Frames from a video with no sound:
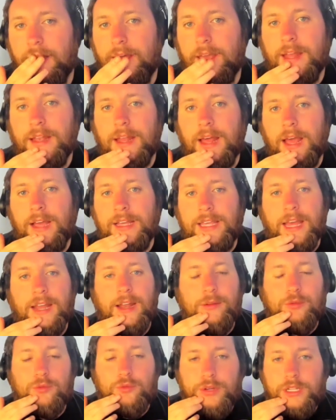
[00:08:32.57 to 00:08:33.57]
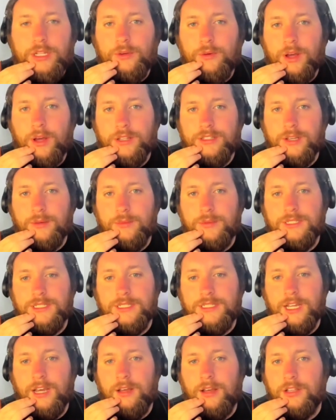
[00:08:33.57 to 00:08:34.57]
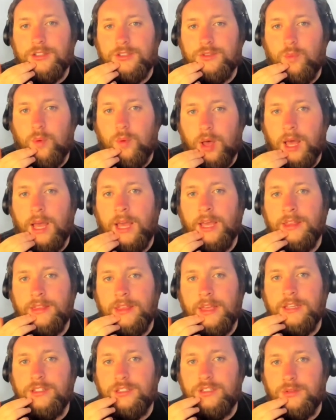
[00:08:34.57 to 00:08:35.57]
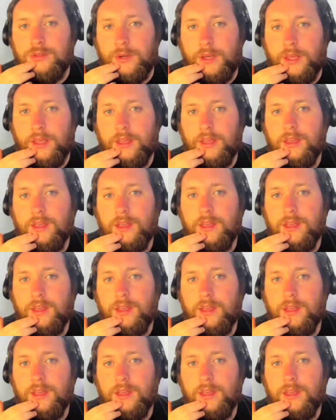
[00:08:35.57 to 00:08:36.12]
And again, I really want someone to tell us why they do it.